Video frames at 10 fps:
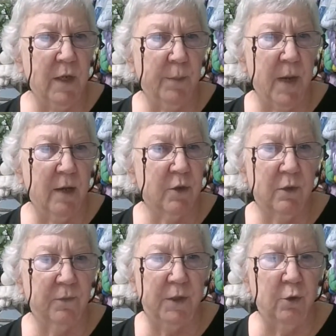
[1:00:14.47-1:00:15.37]
the
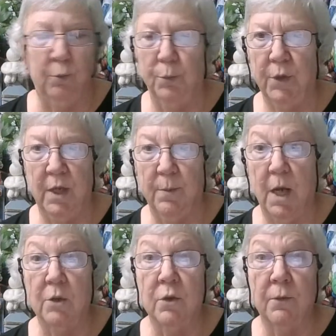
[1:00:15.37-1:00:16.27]
apostrophe. Don't put the
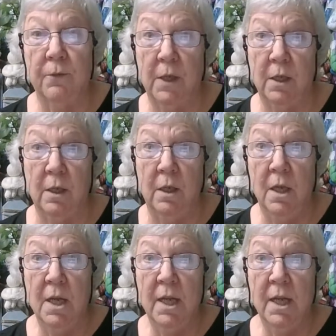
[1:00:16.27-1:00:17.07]
apostrophe in.